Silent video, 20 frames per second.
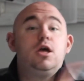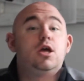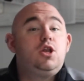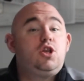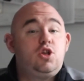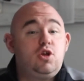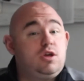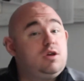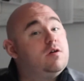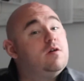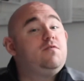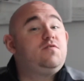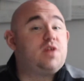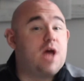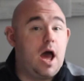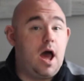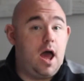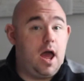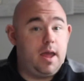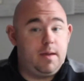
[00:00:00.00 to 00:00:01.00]
Do you have
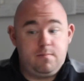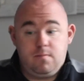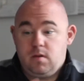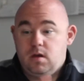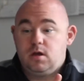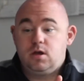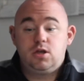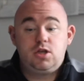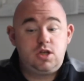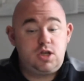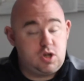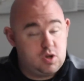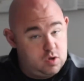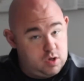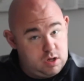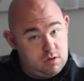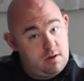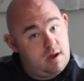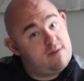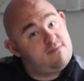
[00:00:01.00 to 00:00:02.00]
time? Do
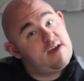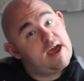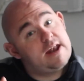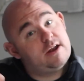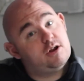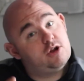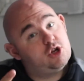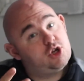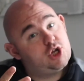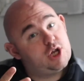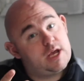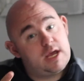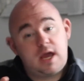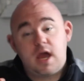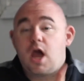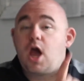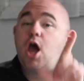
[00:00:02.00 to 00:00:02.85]
you have energy?